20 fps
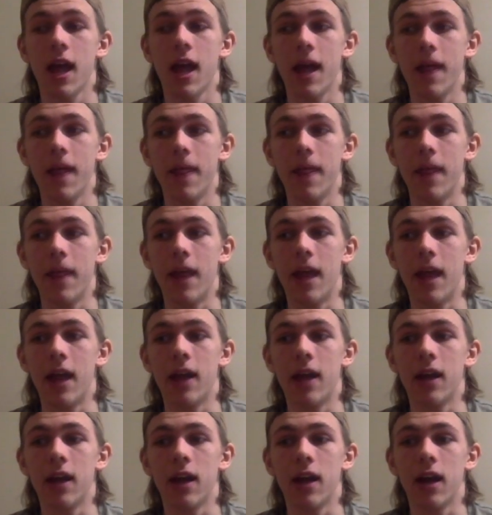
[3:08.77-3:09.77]
And
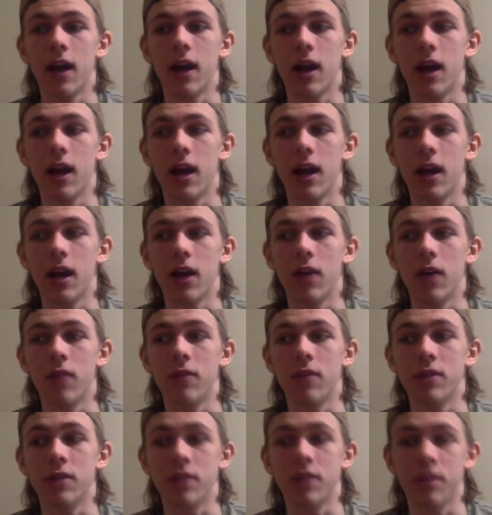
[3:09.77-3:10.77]
then over
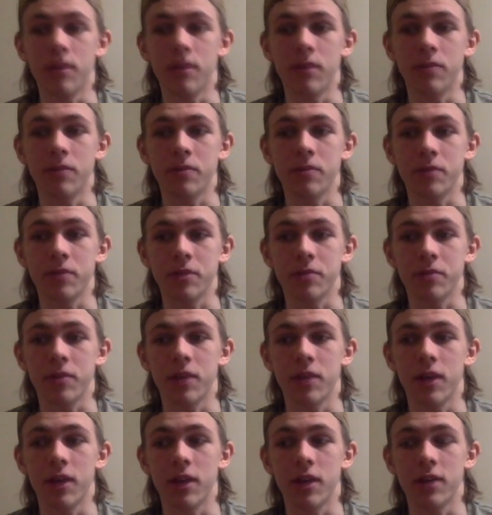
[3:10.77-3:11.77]
the summer I was supposed to
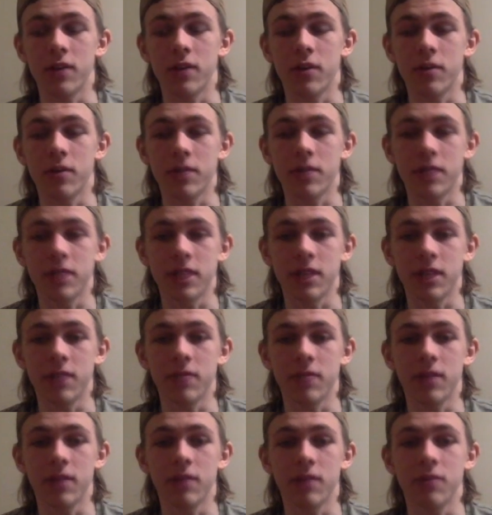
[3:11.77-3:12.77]
play on a tournament team.
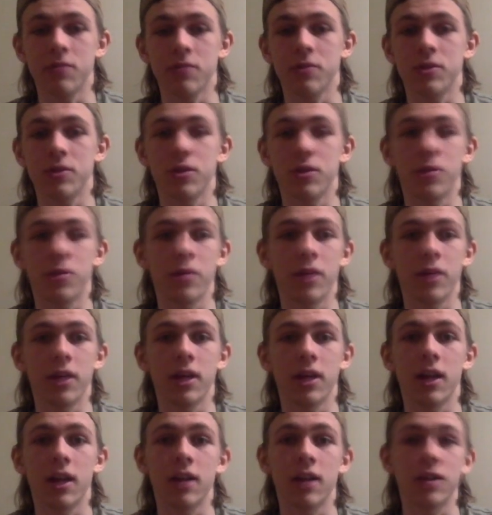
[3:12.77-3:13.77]
I was supposed to go play
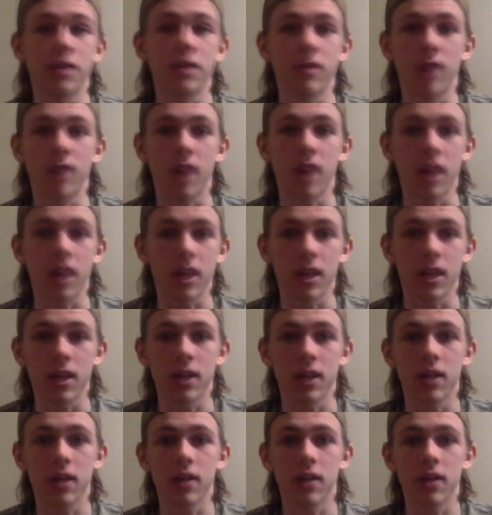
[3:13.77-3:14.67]
college level hockey